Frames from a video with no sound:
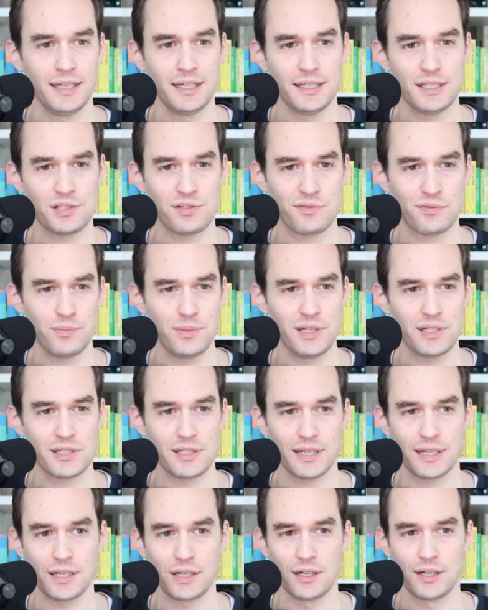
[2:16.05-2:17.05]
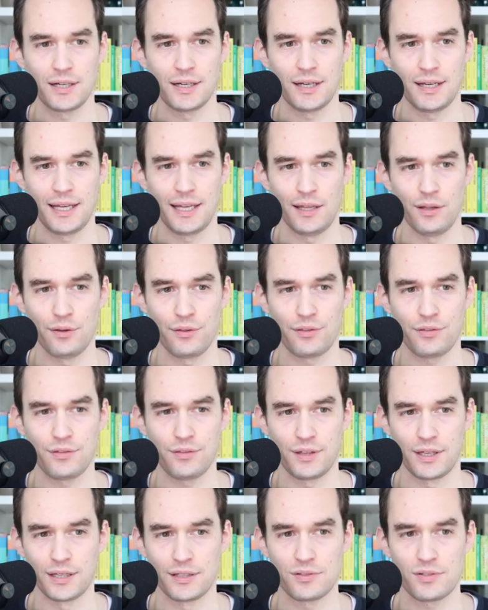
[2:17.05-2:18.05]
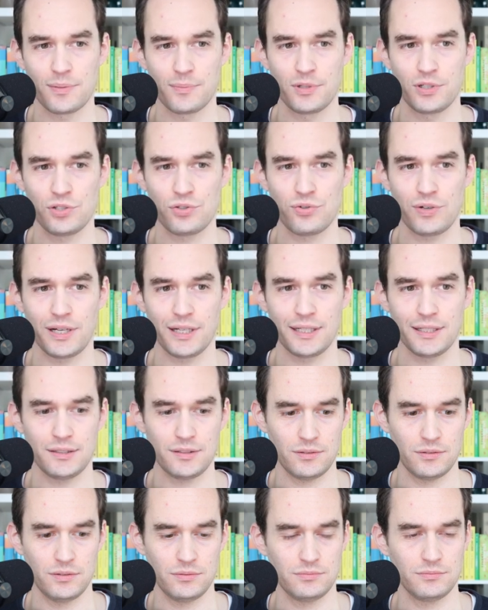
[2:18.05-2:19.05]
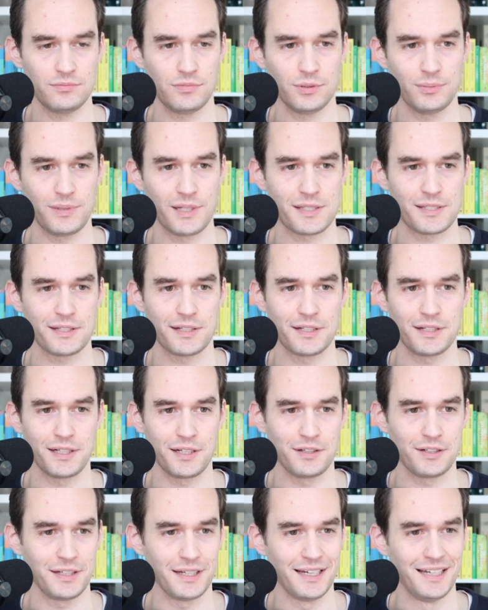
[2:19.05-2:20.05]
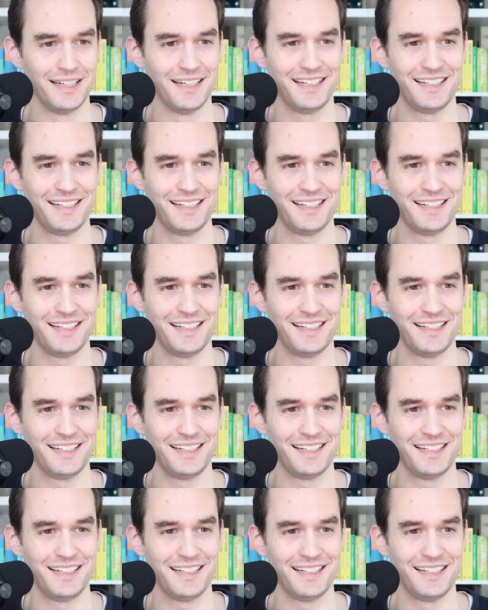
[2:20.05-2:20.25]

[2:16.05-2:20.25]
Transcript: And this for me is like a health thing. So I'm going to drag it. Oh, that's not an area.